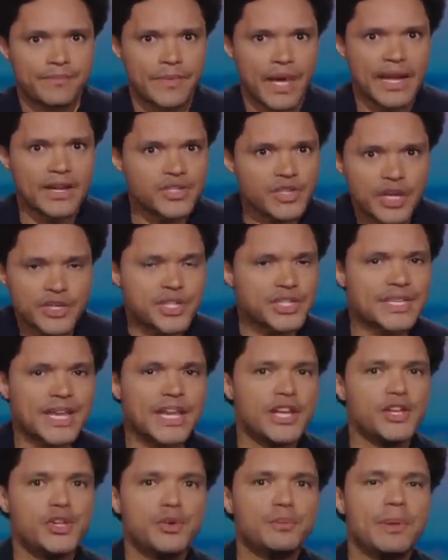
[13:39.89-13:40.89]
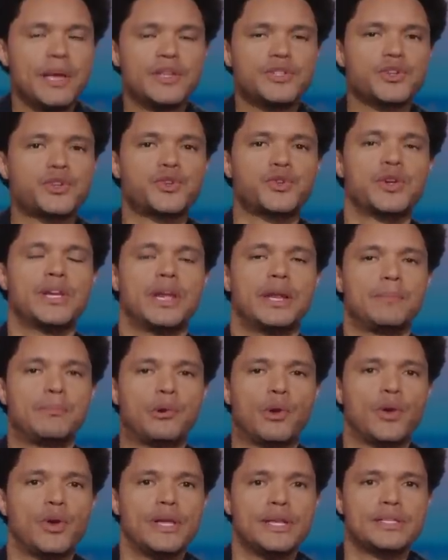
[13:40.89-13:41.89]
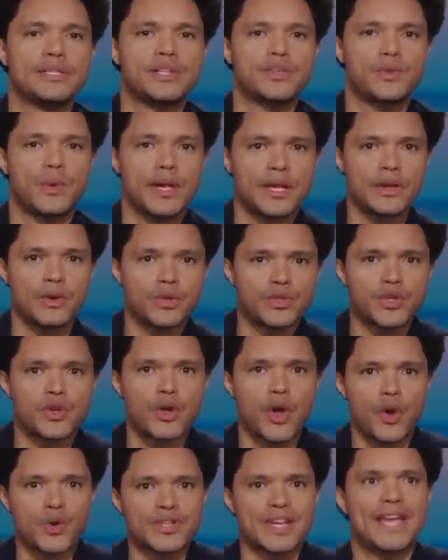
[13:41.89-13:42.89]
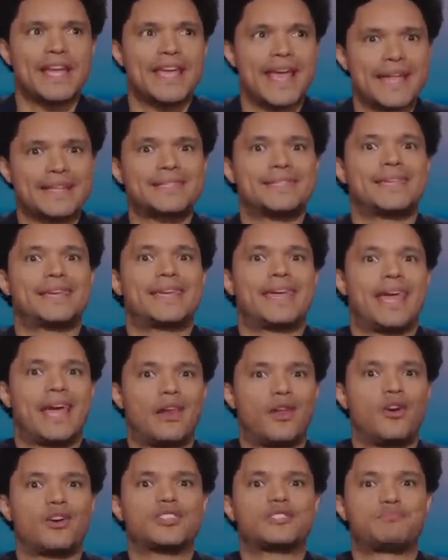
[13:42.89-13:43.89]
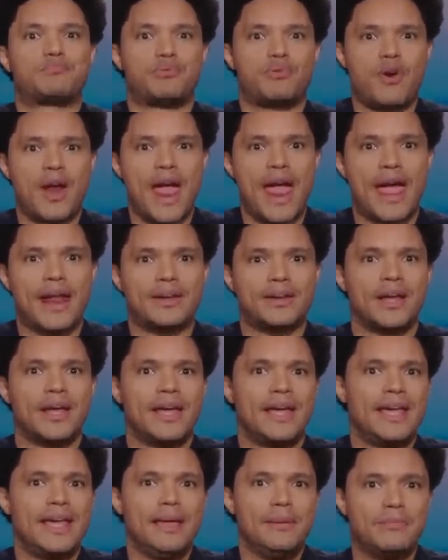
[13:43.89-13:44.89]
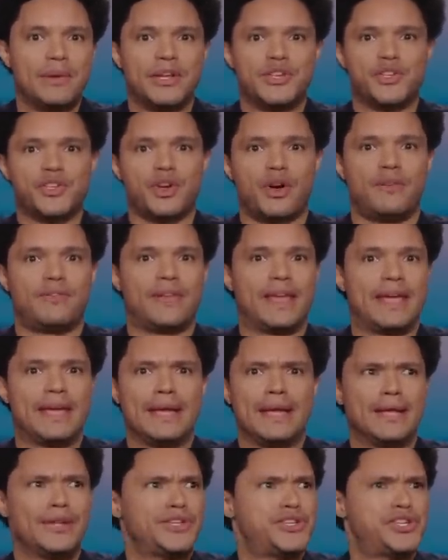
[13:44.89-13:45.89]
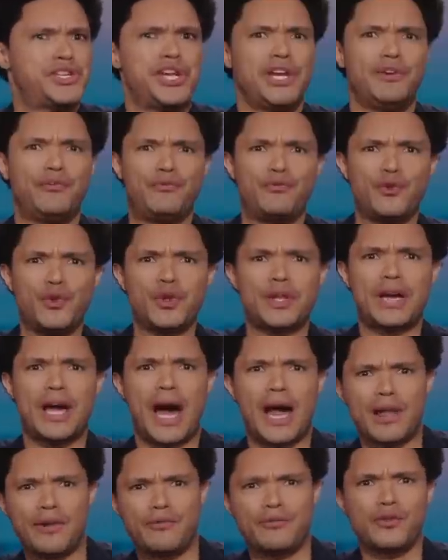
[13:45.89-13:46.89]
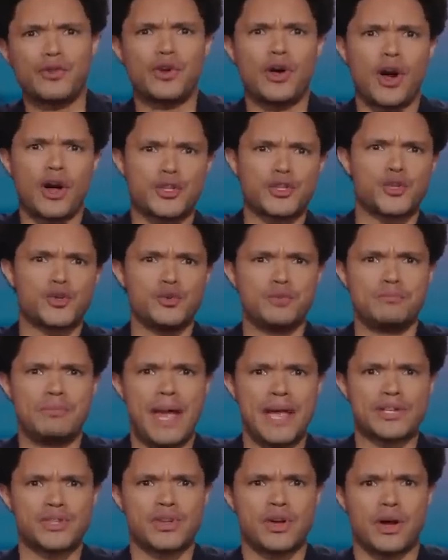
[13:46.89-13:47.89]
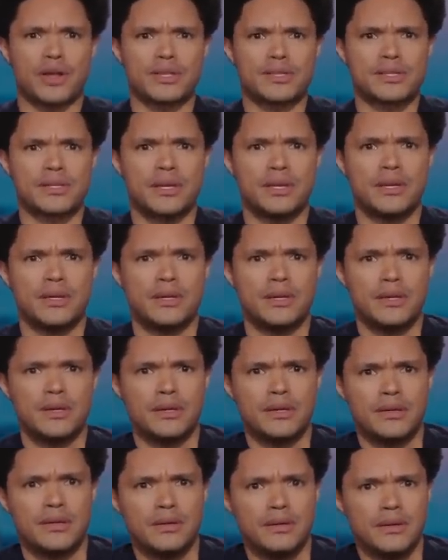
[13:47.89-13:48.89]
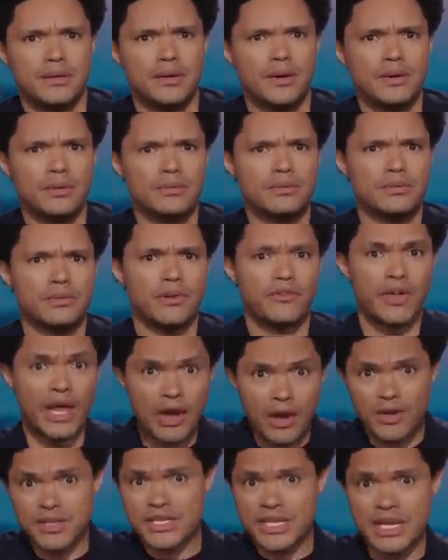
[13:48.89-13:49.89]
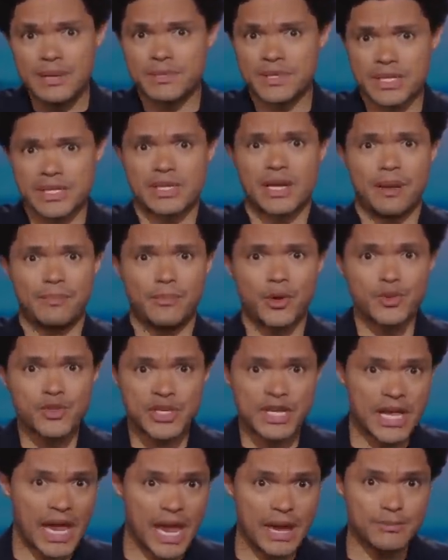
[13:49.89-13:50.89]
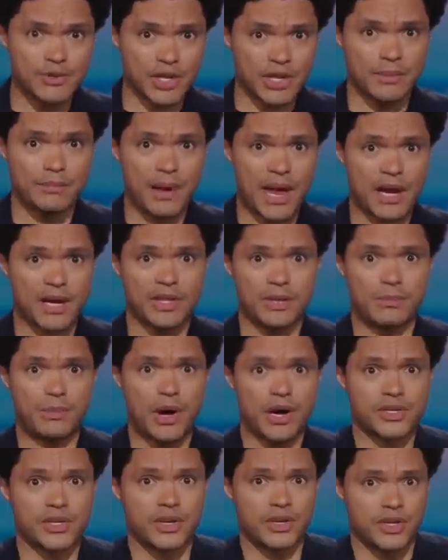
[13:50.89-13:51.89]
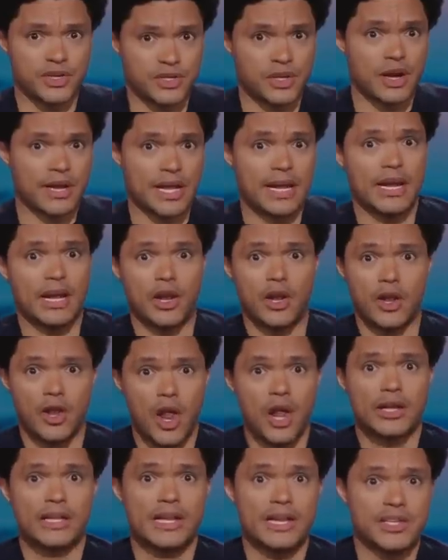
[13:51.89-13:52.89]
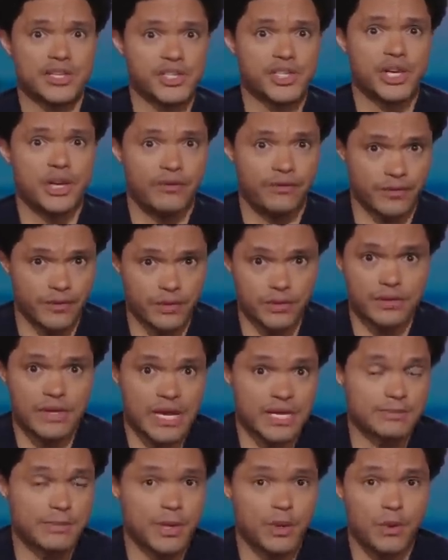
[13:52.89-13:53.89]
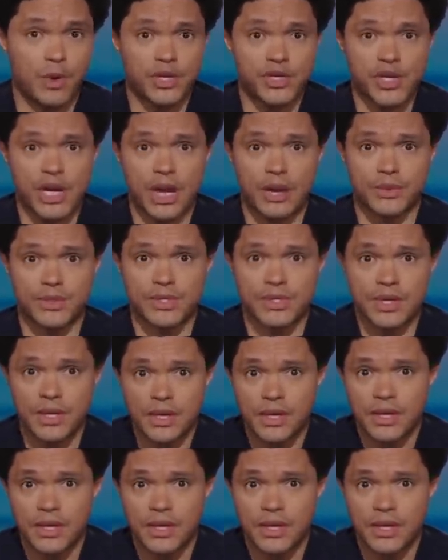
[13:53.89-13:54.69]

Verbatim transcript: And it's not just inhumane to treat employees this way. It also goes against the Kellogg's brand image of like cheerful, colorful cartoon mascots. You know, if Kellogg's keeps this up, those games on the back of the box are going to start getting a lot less cheerful. You guys better watch out.